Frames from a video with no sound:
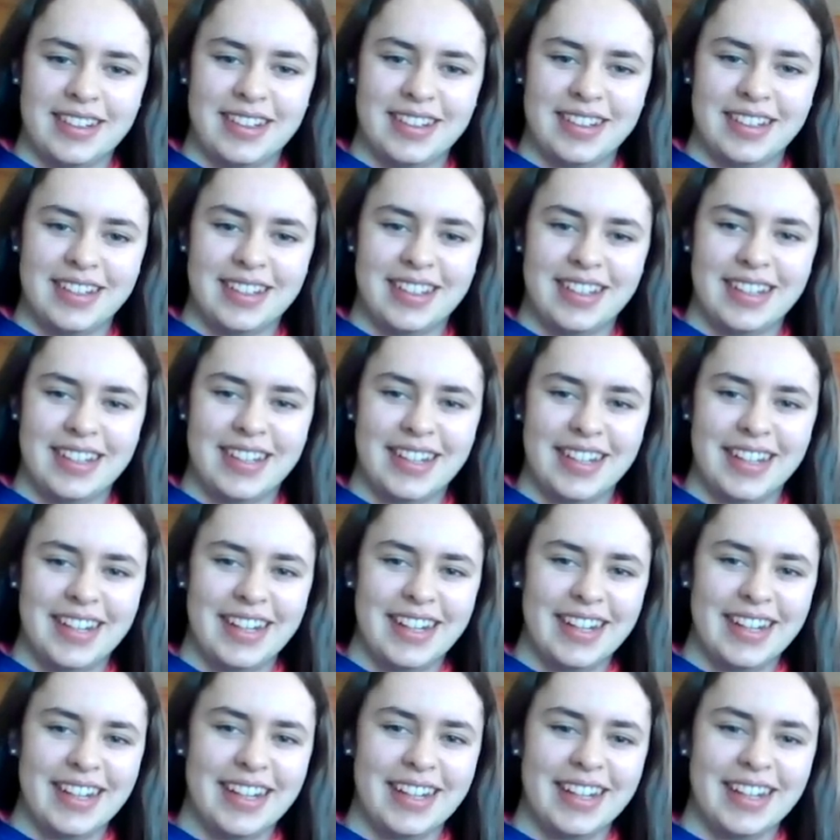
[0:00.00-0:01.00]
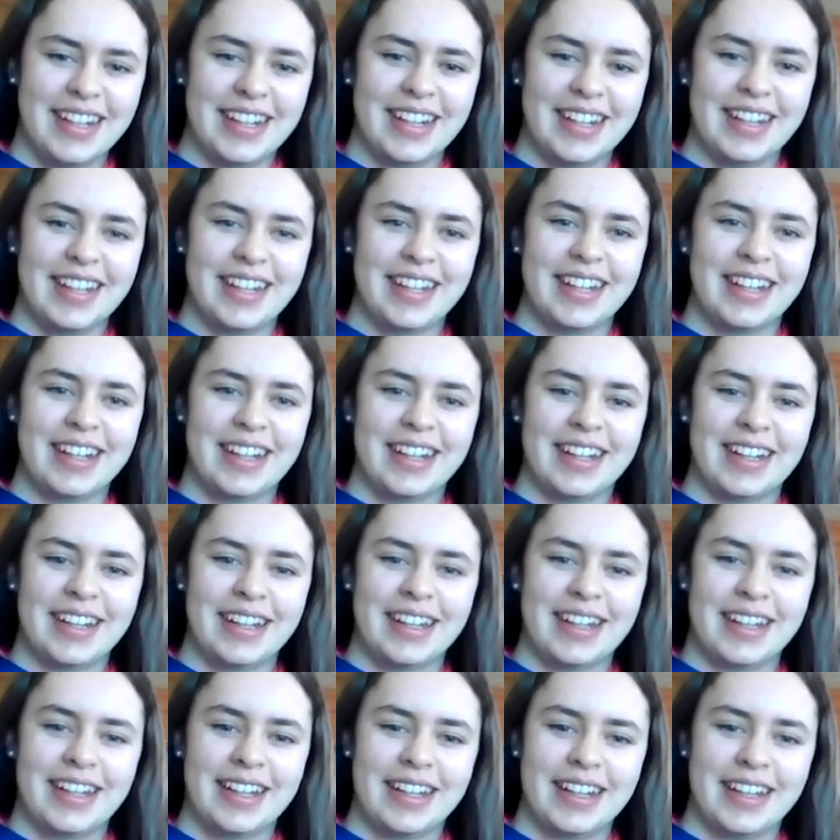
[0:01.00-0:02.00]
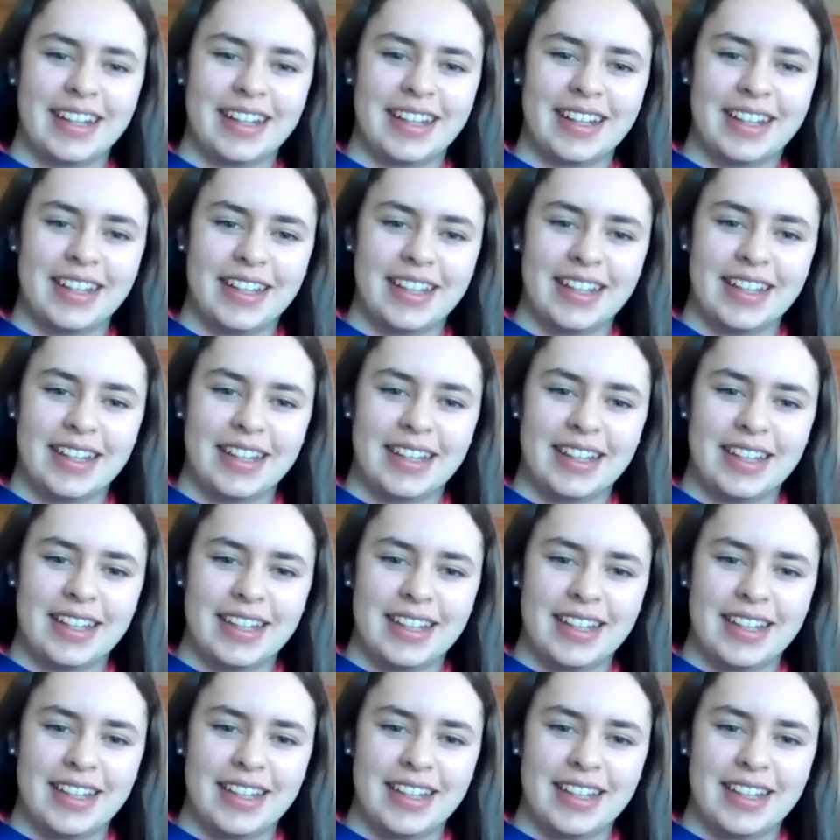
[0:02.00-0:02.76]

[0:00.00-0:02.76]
The person shown says nothing.